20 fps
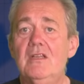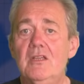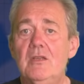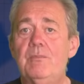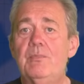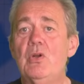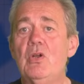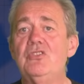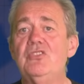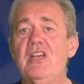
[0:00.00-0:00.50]
The
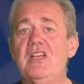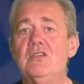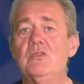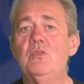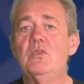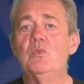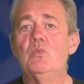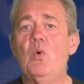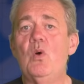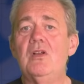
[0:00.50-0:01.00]
project
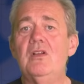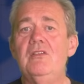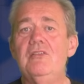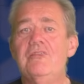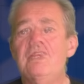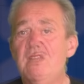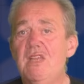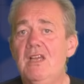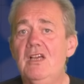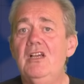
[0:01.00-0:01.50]
was one
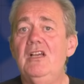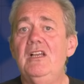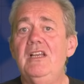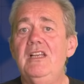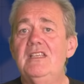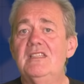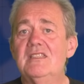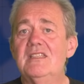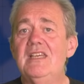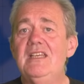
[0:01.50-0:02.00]
of the
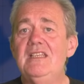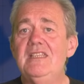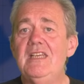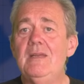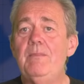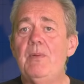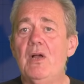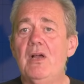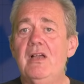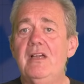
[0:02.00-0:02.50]
early
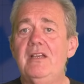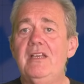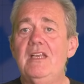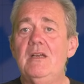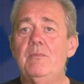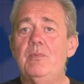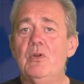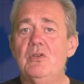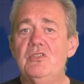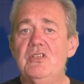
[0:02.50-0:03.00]
CD
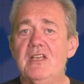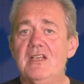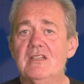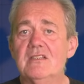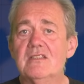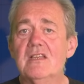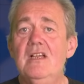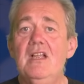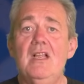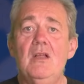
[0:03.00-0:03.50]
pioneer
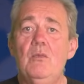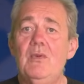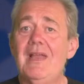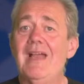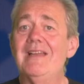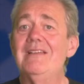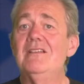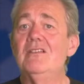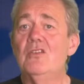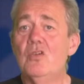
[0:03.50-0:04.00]
projects. We
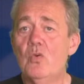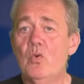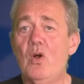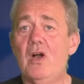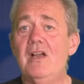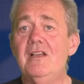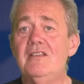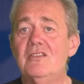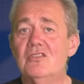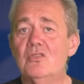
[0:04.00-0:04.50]
hadn't
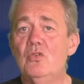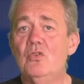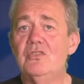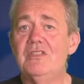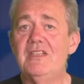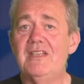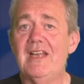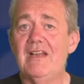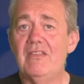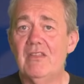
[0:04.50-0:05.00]
quite
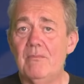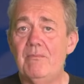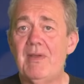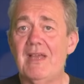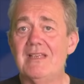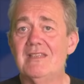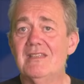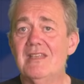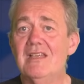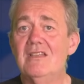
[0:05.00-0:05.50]
sorted out the
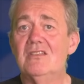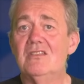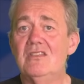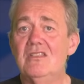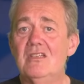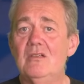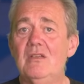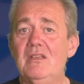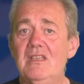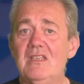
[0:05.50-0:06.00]
best things to
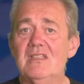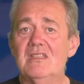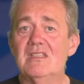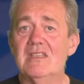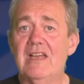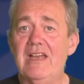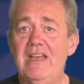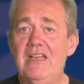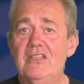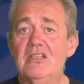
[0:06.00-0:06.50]
do at this
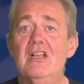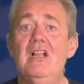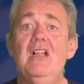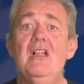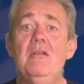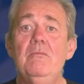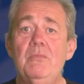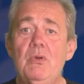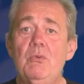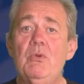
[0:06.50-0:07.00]
stage,
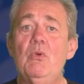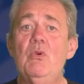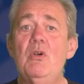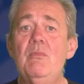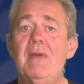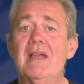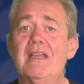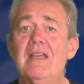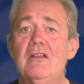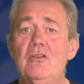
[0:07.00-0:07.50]
but we
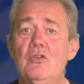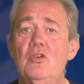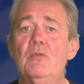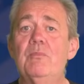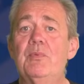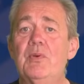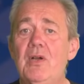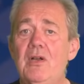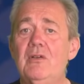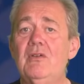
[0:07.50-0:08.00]
were making
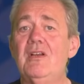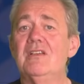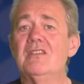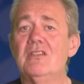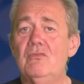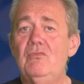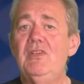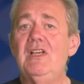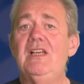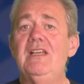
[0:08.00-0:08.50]
good progress
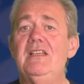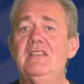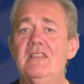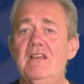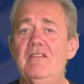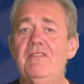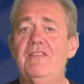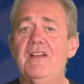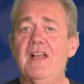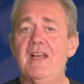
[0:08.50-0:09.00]
and
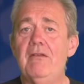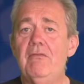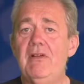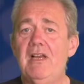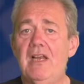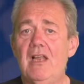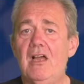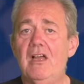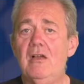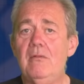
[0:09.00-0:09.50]
releasing fairly
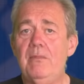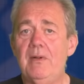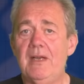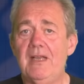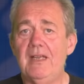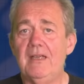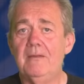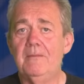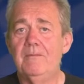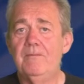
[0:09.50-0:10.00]

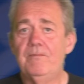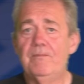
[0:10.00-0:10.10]
reliably.